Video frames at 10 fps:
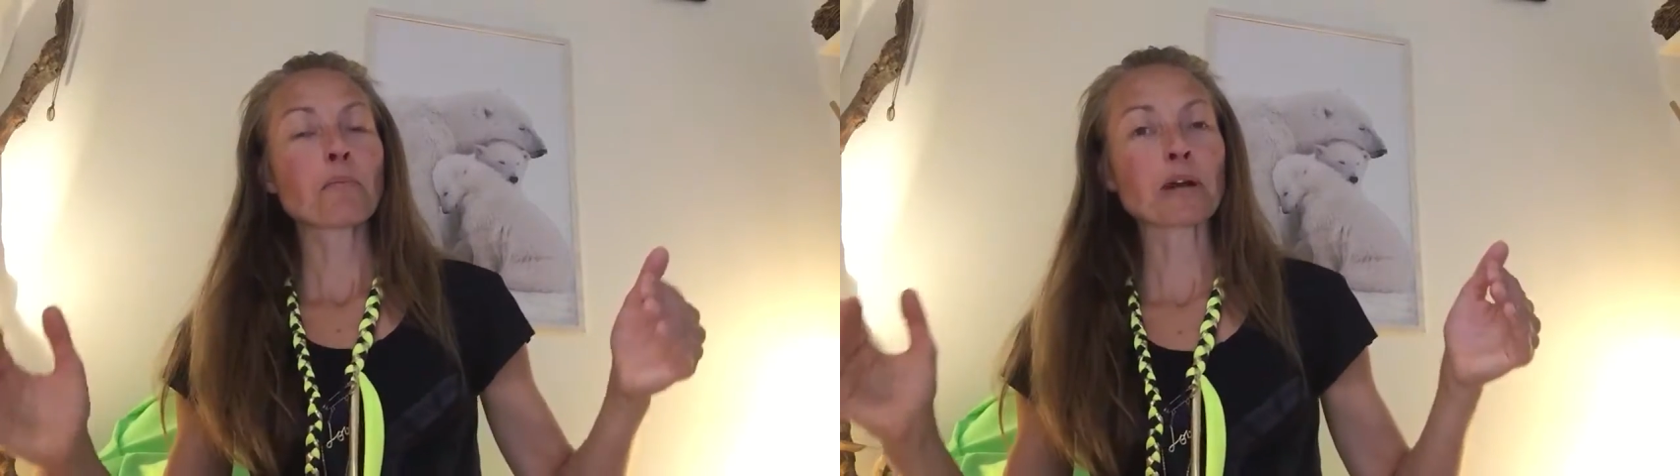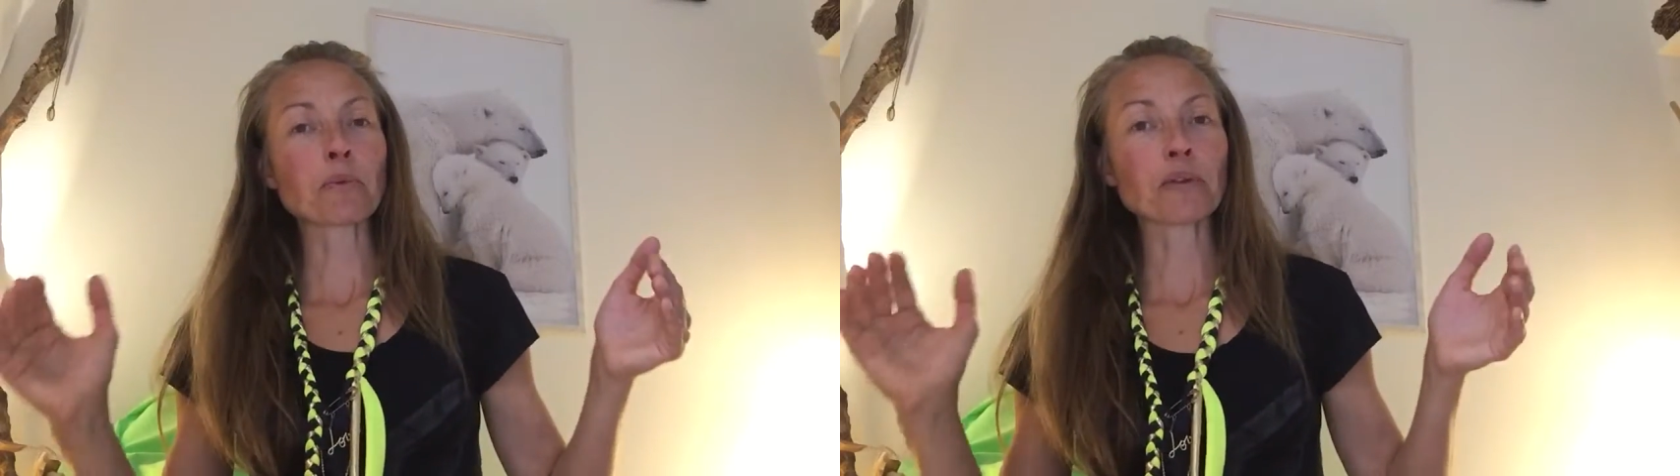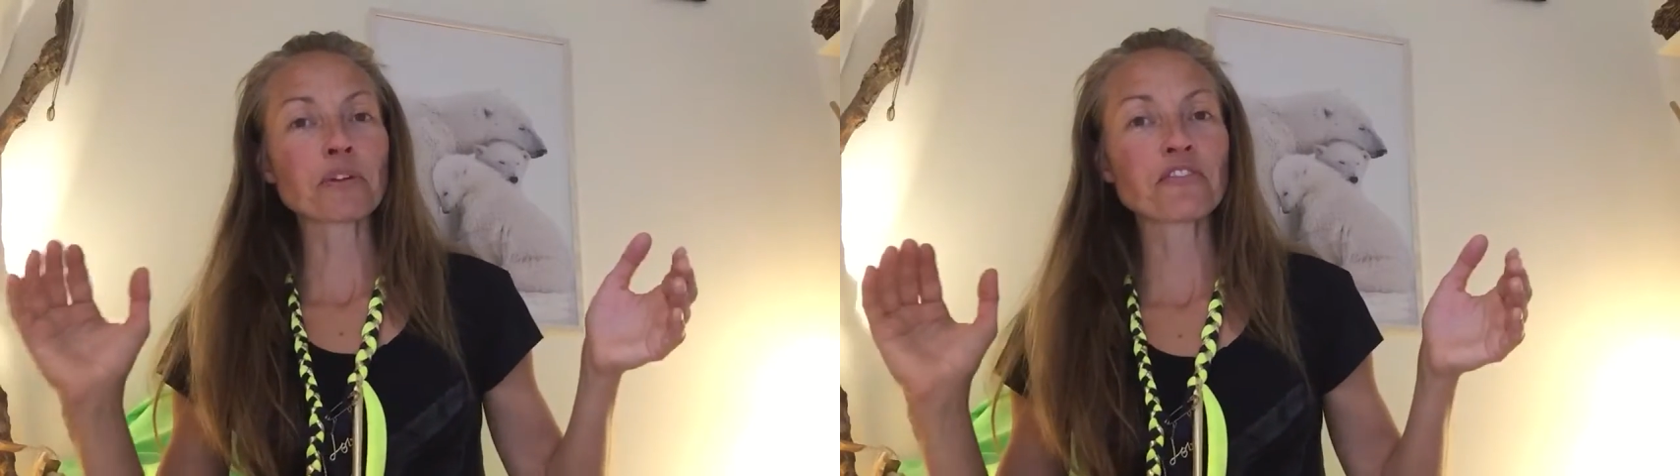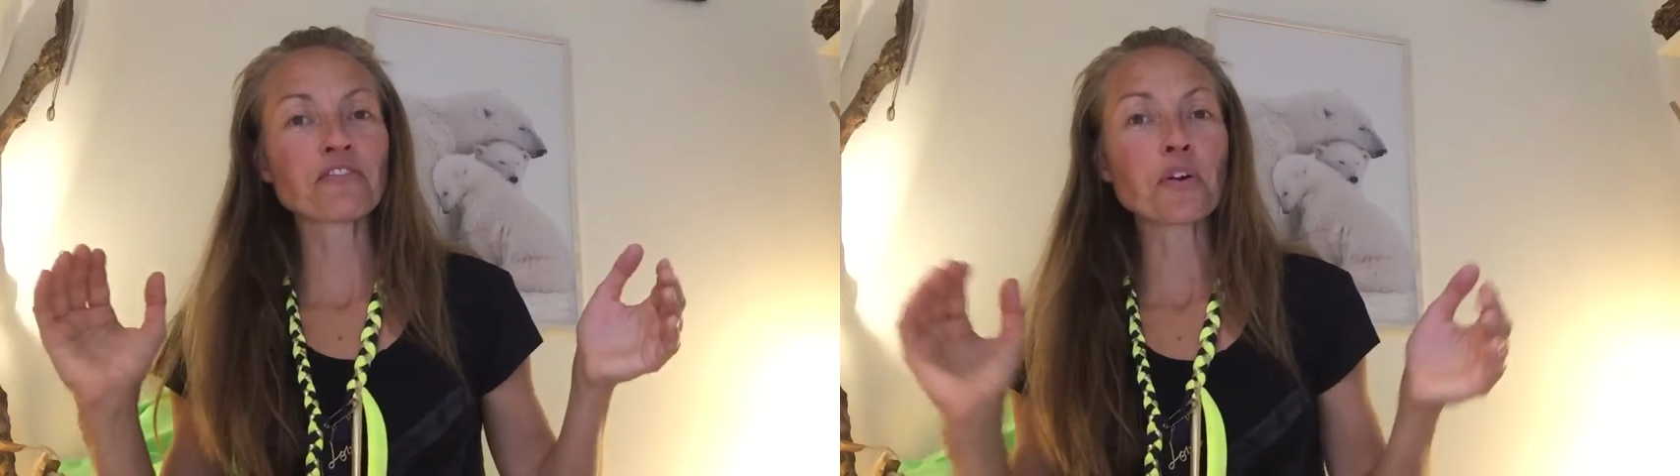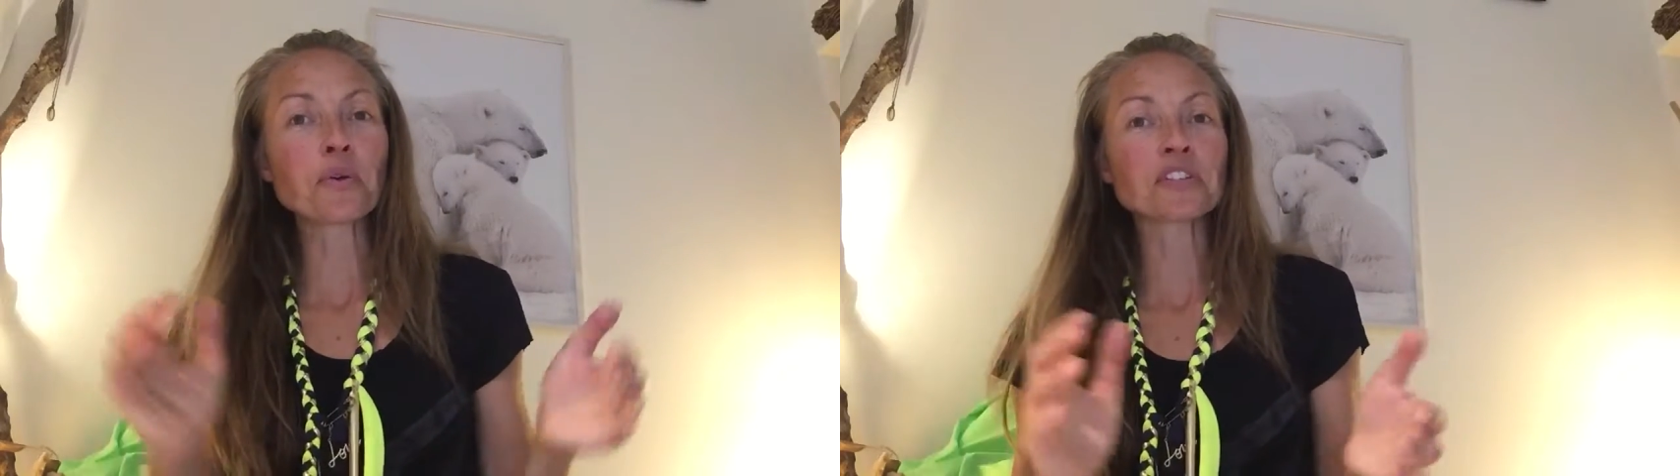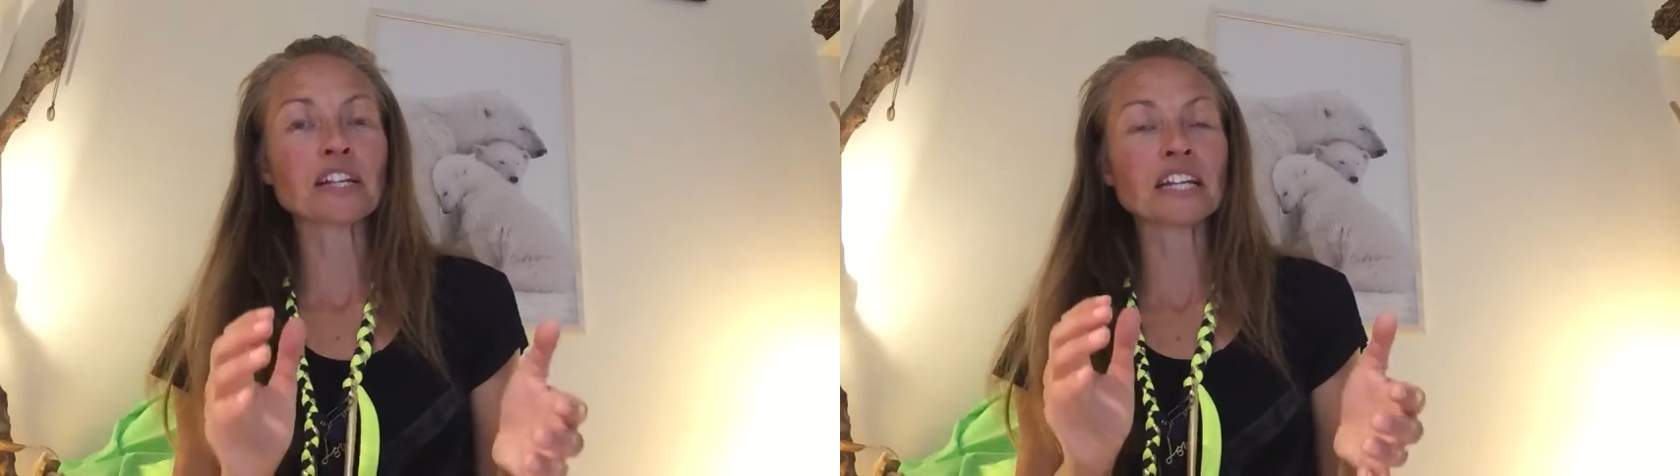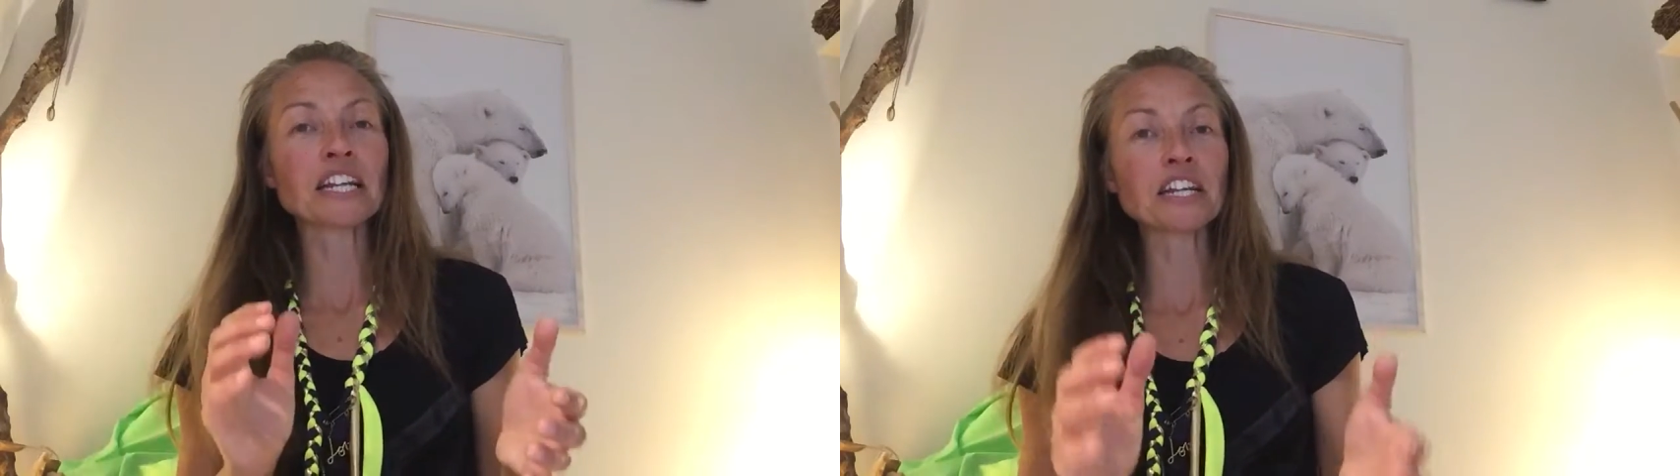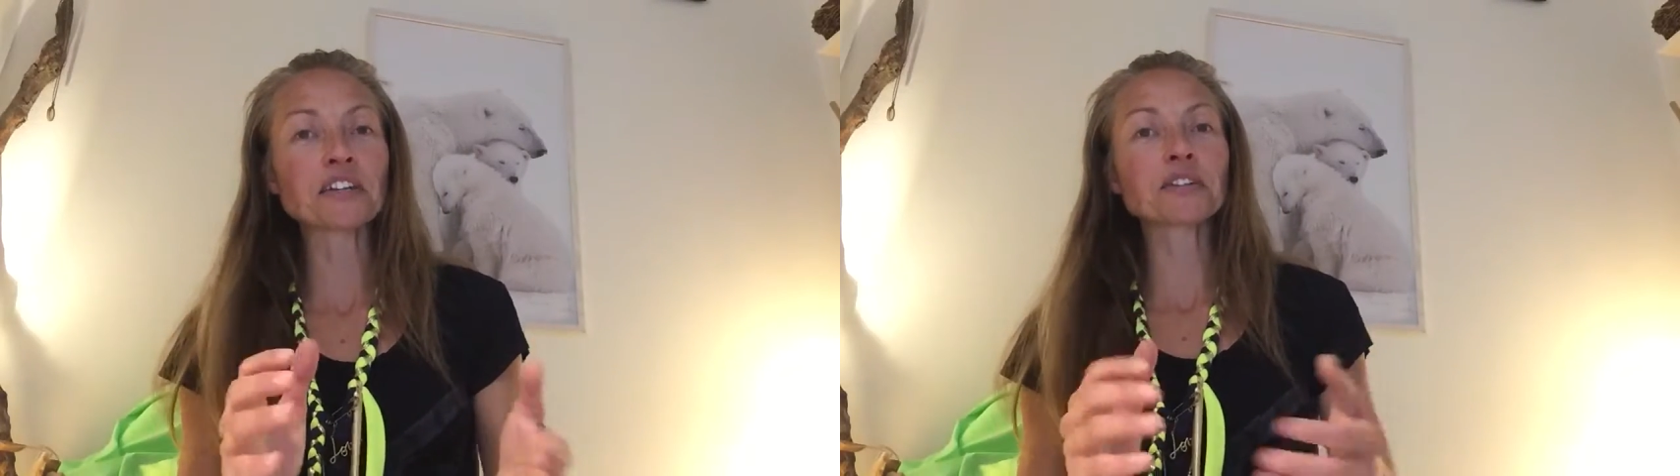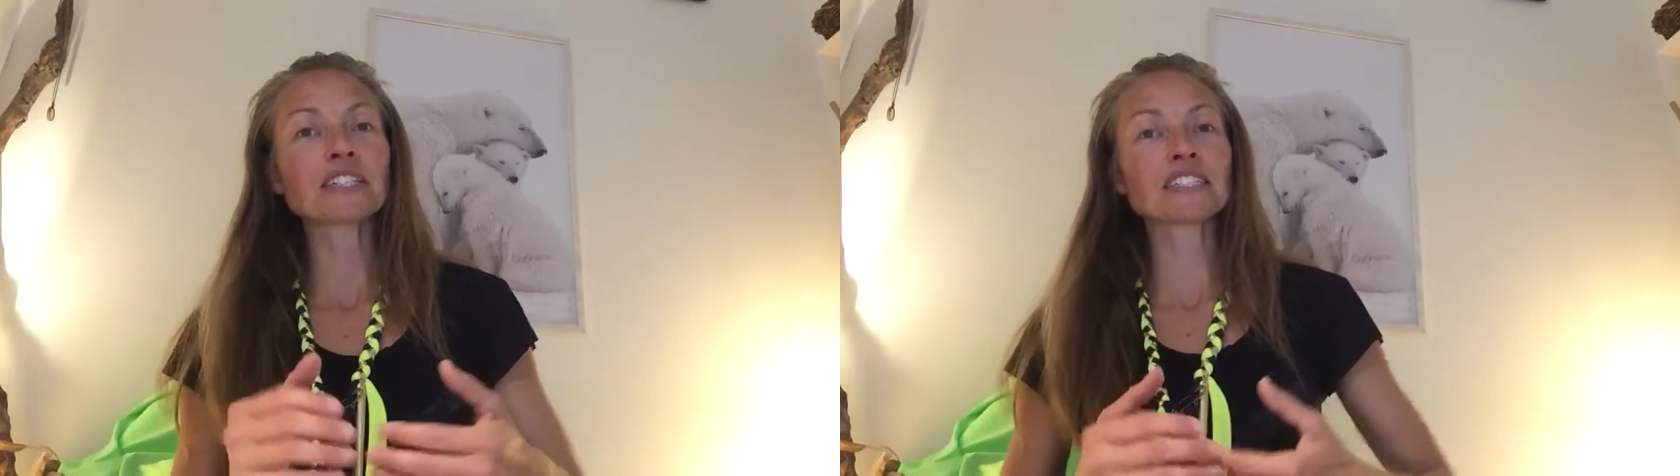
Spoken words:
But what we focus on here